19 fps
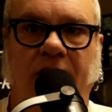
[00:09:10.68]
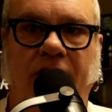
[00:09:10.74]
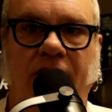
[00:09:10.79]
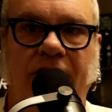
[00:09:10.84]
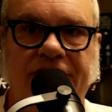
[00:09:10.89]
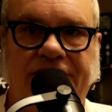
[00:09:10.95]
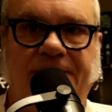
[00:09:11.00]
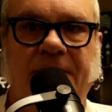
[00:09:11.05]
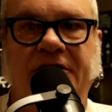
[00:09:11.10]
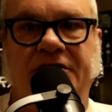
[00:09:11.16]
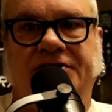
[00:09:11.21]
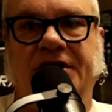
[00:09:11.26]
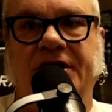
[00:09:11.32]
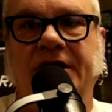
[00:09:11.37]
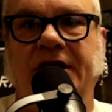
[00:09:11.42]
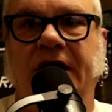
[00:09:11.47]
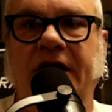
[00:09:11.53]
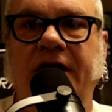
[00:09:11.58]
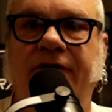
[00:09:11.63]
This
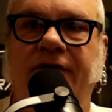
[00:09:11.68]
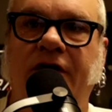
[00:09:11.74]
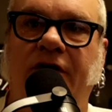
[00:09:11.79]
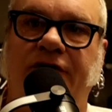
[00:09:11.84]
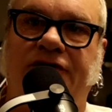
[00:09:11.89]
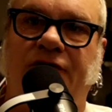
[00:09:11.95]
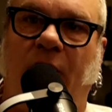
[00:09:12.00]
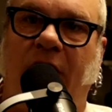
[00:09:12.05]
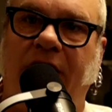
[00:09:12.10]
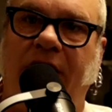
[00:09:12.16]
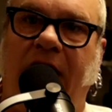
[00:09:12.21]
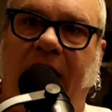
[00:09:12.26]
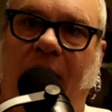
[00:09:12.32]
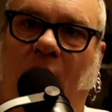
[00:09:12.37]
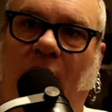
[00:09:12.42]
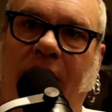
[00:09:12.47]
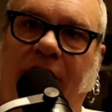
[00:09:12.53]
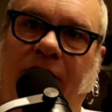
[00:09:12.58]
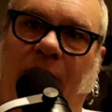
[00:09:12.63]
piercing, even though it's one,
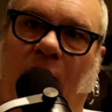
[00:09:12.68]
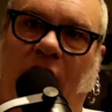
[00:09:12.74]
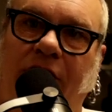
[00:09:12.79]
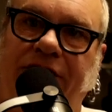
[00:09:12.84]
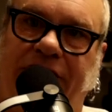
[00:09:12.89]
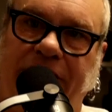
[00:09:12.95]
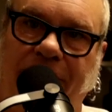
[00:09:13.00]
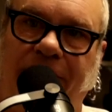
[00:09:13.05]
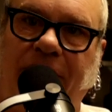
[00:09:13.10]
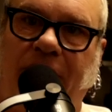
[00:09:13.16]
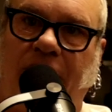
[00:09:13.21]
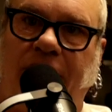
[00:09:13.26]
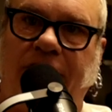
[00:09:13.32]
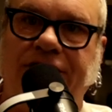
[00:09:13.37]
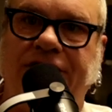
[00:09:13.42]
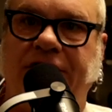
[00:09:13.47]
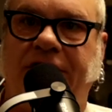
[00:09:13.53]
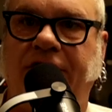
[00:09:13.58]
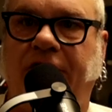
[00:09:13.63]
not one of the more
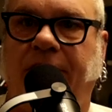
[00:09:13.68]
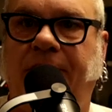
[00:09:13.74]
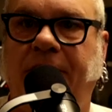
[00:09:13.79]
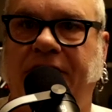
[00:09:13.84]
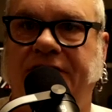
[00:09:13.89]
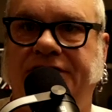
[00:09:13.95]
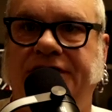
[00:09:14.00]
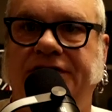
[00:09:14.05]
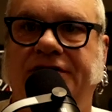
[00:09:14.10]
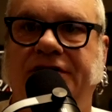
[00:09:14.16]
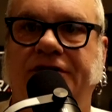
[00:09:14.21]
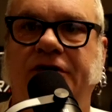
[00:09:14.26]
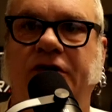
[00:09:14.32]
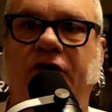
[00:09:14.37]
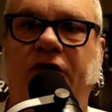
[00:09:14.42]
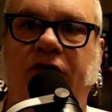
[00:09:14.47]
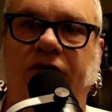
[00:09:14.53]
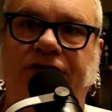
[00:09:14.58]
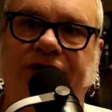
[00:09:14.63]
difficult genital piercings to do,
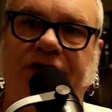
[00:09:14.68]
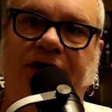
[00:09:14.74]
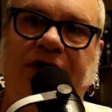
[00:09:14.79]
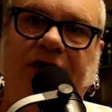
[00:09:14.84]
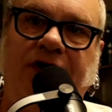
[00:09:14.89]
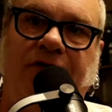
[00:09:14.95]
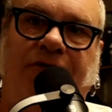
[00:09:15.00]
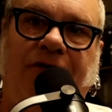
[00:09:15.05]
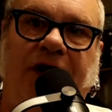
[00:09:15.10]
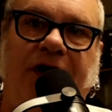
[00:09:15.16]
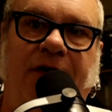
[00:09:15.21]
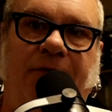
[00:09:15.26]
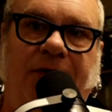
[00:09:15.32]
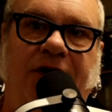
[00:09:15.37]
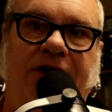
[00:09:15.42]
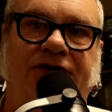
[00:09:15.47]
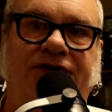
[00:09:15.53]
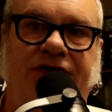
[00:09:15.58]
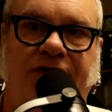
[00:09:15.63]
you do need to find a
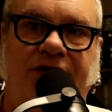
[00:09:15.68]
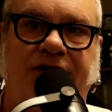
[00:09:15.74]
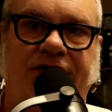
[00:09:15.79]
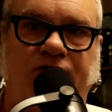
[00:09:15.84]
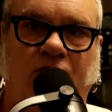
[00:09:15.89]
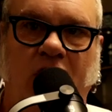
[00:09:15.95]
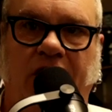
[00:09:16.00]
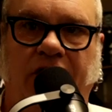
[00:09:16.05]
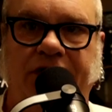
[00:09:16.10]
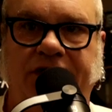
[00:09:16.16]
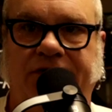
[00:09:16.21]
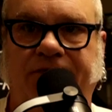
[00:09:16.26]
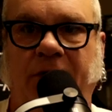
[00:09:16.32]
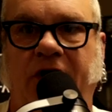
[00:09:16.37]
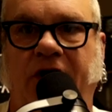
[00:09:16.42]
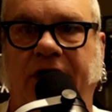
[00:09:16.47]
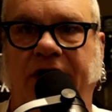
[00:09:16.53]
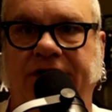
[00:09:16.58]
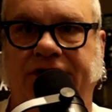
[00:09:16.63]
piercer that's well
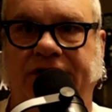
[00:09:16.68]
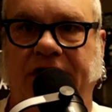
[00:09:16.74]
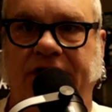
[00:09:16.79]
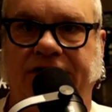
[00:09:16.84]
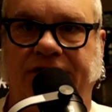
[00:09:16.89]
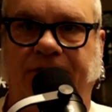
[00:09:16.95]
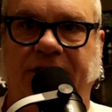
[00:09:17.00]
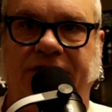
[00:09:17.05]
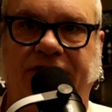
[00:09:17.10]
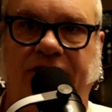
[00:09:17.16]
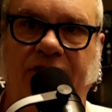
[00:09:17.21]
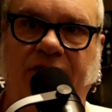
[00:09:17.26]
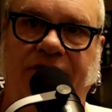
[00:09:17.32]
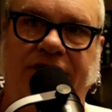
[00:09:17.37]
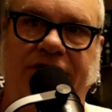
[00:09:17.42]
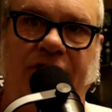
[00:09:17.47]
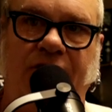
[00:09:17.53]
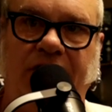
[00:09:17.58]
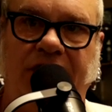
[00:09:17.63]
experienced, especially
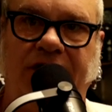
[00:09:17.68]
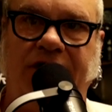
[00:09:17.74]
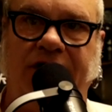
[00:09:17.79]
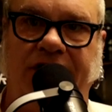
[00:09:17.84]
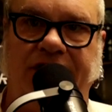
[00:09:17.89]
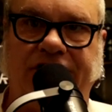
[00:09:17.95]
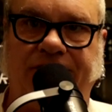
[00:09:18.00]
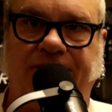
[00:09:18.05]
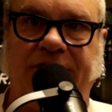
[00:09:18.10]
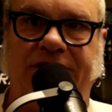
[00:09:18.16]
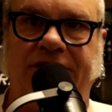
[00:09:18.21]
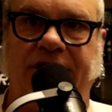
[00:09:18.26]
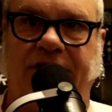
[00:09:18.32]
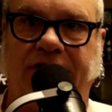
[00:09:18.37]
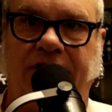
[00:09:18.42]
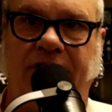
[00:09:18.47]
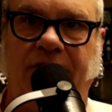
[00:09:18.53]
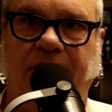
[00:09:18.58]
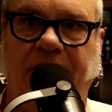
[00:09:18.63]
with doing this
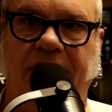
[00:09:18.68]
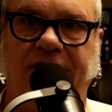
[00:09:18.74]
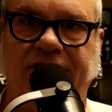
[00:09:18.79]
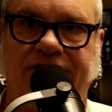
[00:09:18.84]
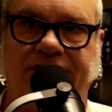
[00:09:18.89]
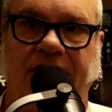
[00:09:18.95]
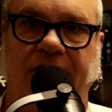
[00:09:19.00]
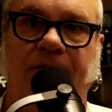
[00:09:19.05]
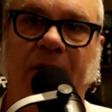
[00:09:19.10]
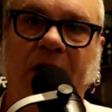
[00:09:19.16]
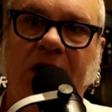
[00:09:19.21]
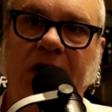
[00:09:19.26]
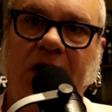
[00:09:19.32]
particular piercing.